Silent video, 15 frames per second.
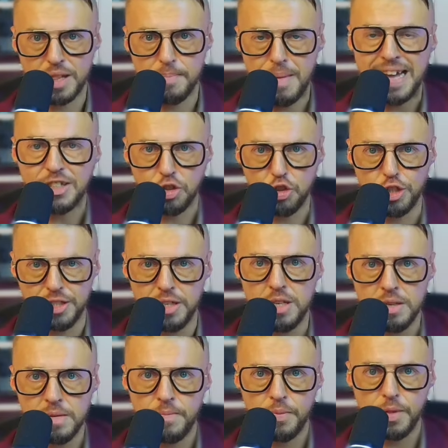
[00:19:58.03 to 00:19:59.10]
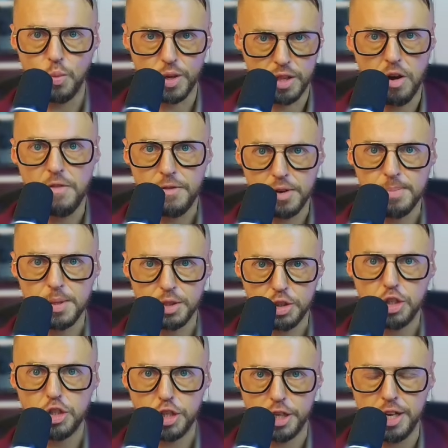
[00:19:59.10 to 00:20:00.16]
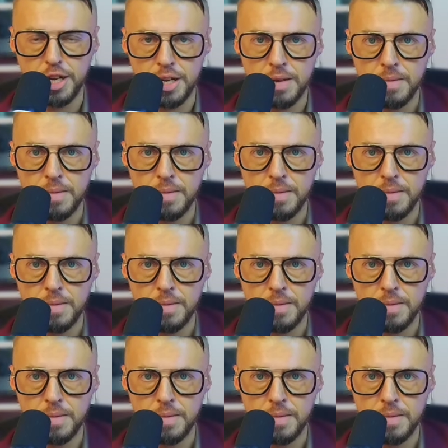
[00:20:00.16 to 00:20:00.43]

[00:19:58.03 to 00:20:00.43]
messaging, with offer positioning,